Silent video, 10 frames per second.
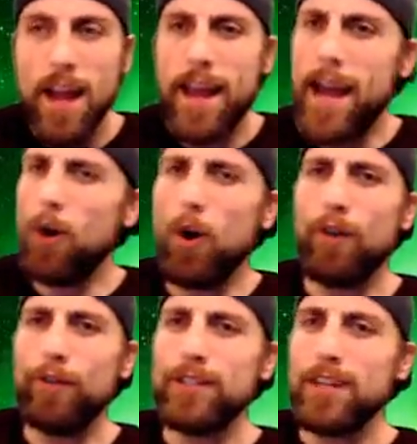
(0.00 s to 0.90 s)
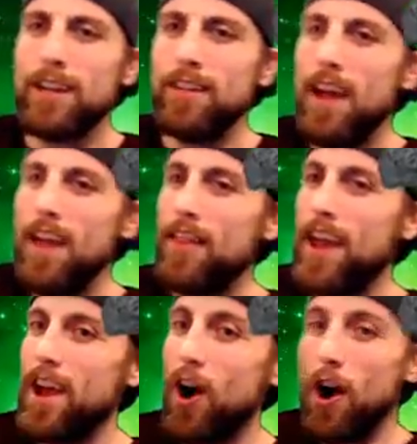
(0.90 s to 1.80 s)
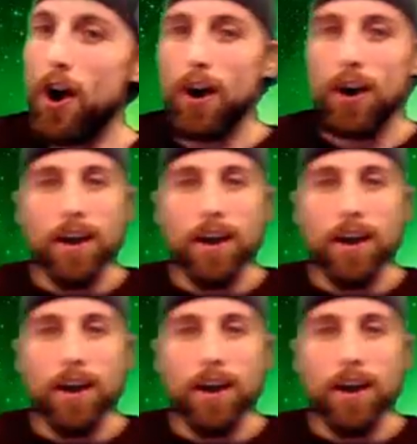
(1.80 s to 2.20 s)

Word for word: now all of a sudden they are